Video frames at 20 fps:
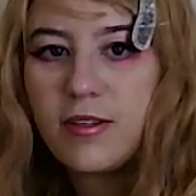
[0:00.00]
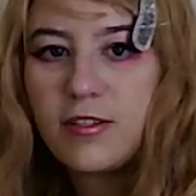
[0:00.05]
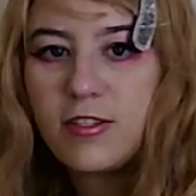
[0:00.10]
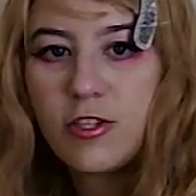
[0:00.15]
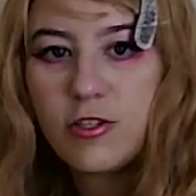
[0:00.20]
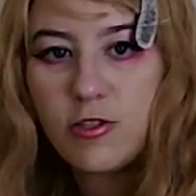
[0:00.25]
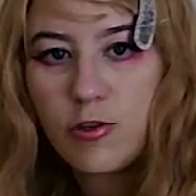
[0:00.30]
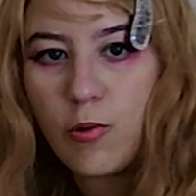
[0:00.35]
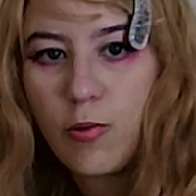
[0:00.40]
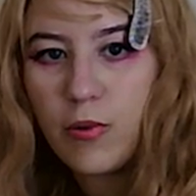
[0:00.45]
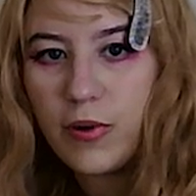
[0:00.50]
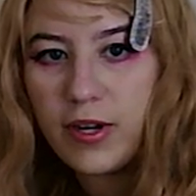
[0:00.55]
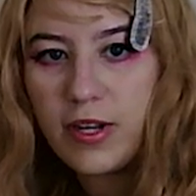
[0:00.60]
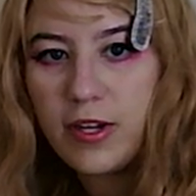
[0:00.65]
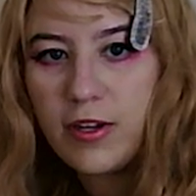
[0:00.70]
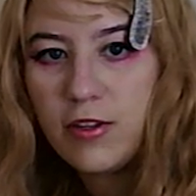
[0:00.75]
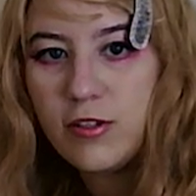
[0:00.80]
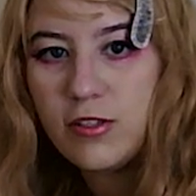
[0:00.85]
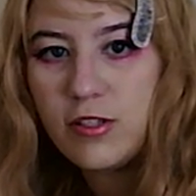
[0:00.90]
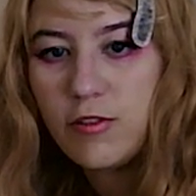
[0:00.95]

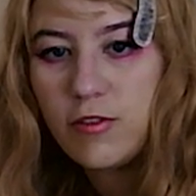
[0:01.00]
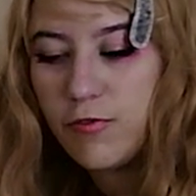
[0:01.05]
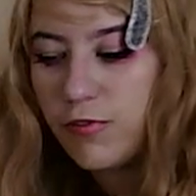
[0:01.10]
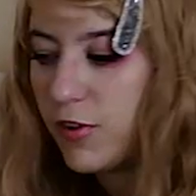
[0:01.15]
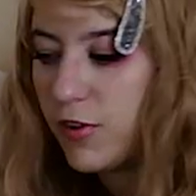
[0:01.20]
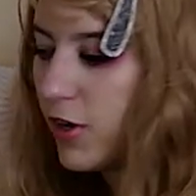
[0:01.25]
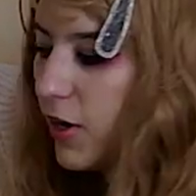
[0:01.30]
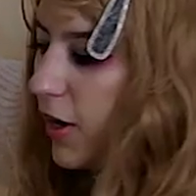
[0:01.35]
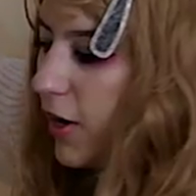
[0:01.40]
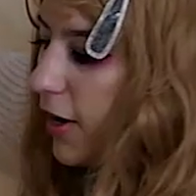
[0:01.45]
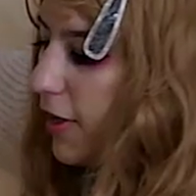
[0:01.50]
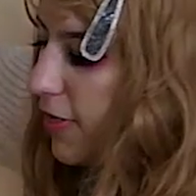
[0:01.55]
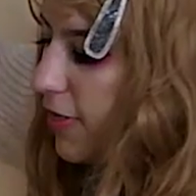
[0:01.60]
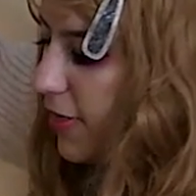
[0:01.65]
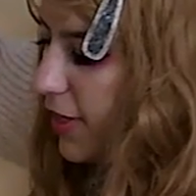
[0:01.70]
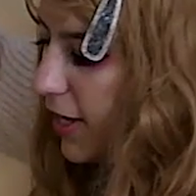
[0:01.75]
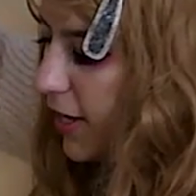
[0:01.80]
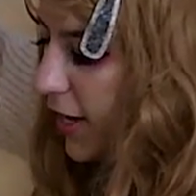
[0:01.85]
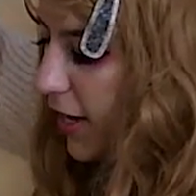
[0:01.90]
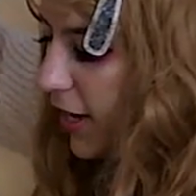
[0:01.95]
tutorials for
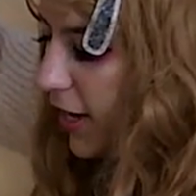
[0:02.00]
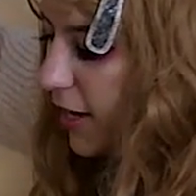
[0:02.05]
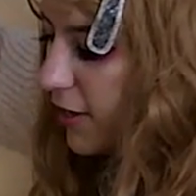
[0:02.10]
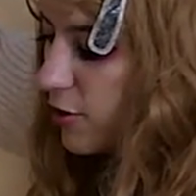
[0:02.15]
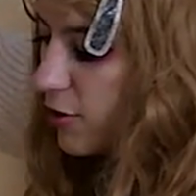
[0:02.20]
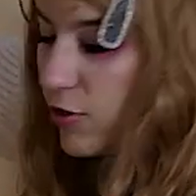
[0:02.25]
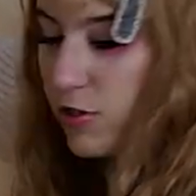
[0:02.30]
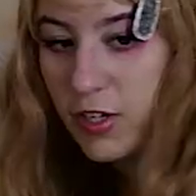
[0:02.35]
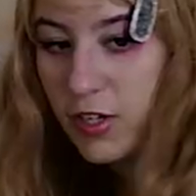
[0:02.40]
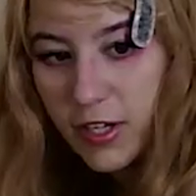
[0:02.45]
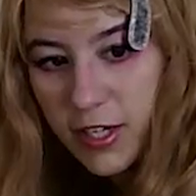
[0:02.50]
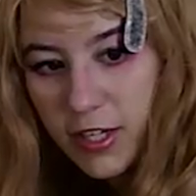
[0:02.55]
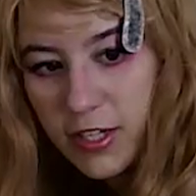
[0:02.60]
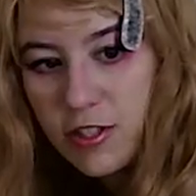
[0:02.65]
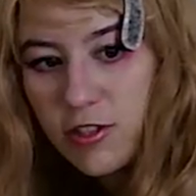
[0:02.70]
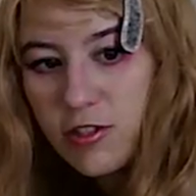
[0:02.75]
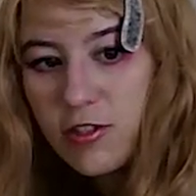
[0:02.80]
the skirt,